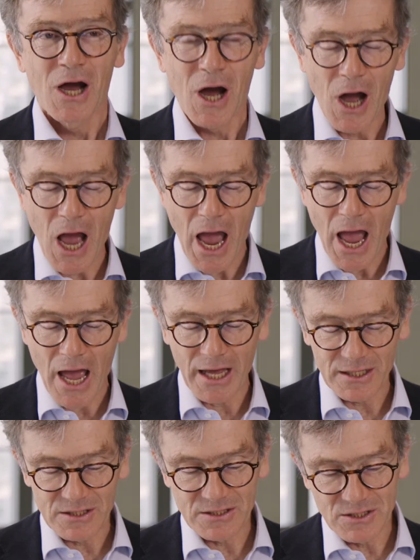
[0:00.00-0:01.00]

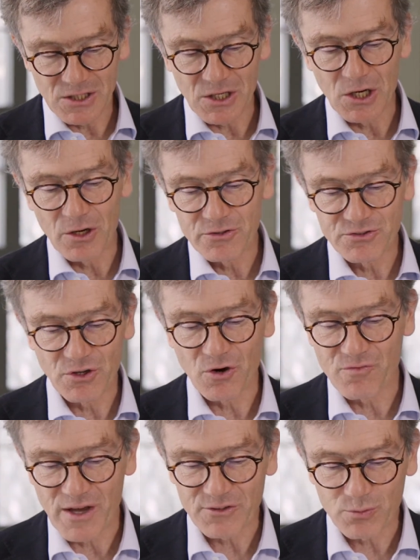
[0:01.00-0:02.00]
And
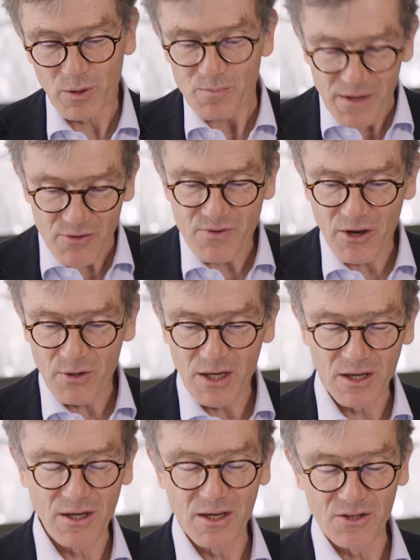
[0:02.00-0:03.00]
so that will be a
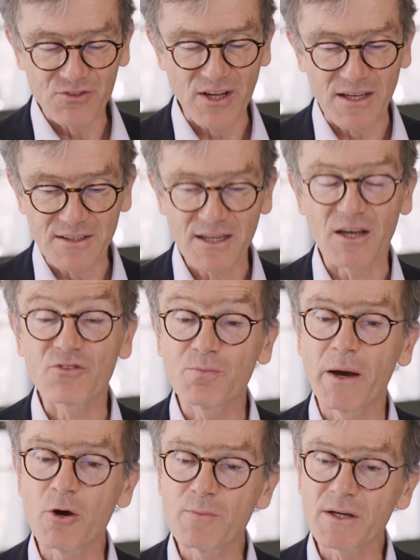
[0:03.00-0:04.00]
very exciting
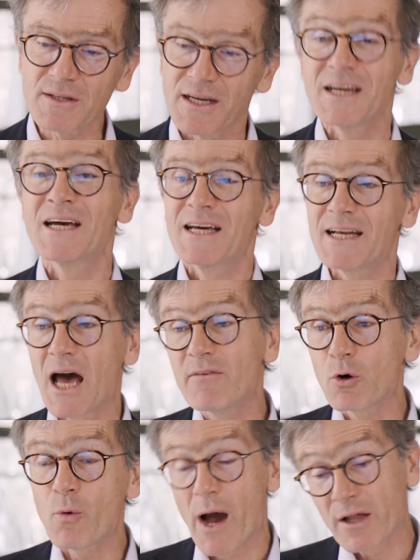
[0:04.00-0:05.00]
experiment.
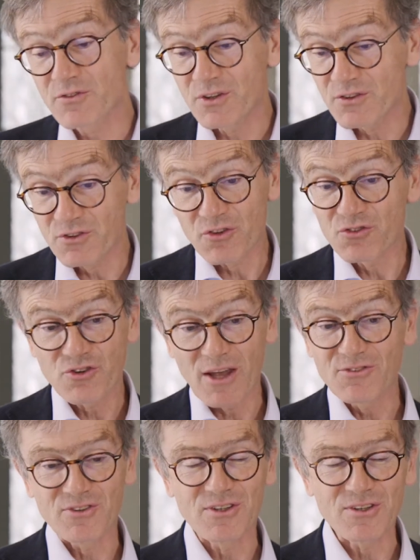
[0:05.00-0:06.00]
Another one, since it's
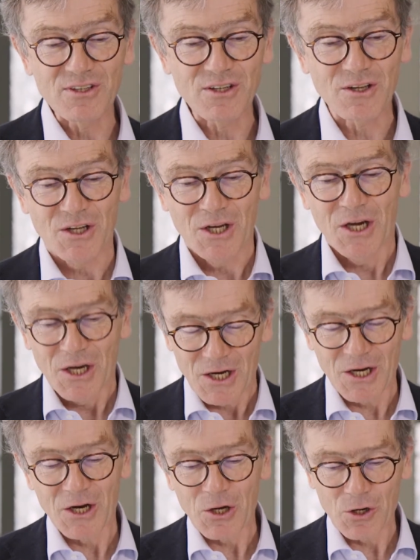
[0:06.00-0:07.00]
just in
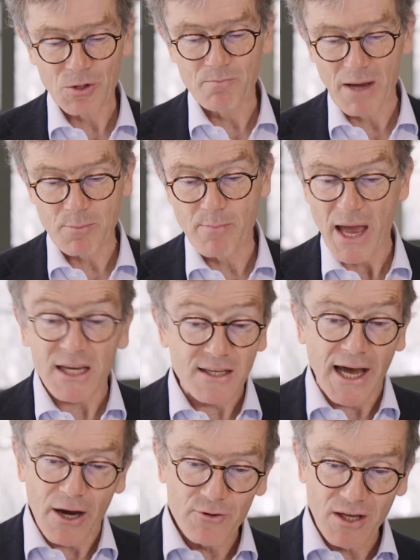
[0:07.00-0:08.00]
my
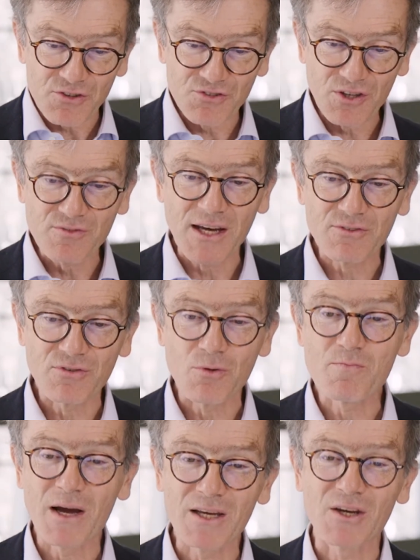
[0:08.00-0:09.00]
backyard, I see that
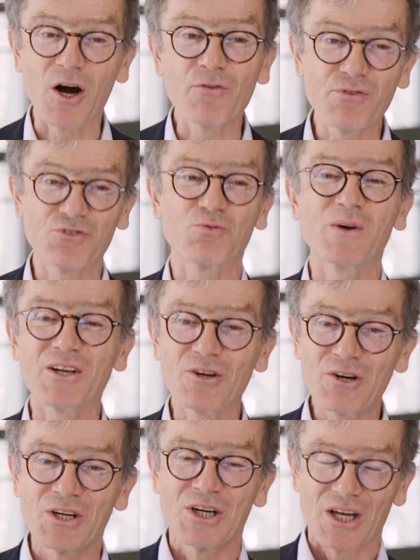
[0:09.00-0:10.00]
from my office
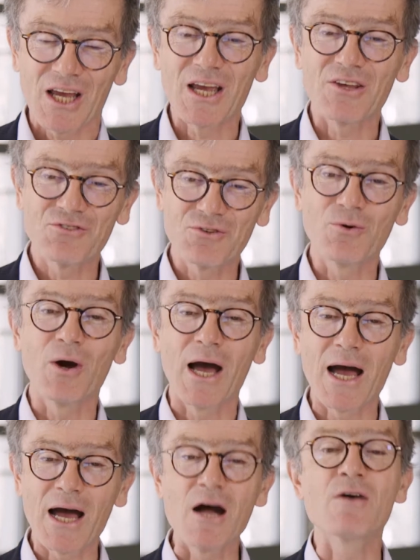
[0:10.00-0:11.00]
window, is to
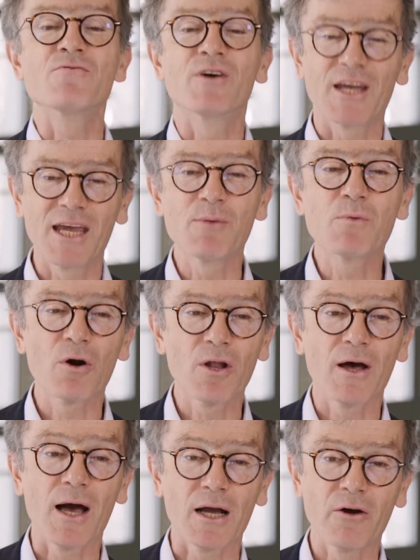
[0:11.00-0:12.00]
have a cable
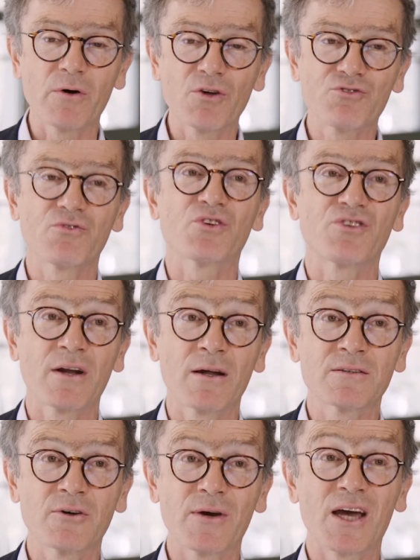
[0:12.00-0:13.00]
across the San
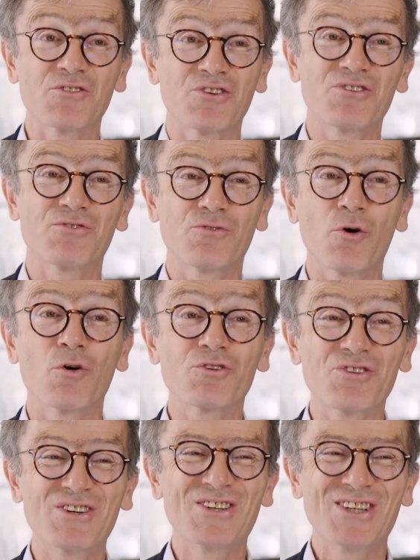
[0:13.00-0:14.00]
Andreas
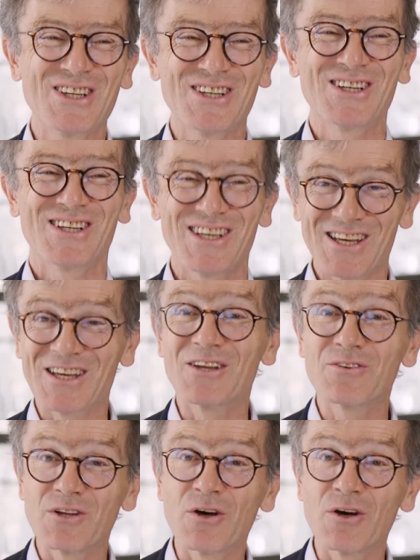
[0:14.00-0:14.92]
Fault in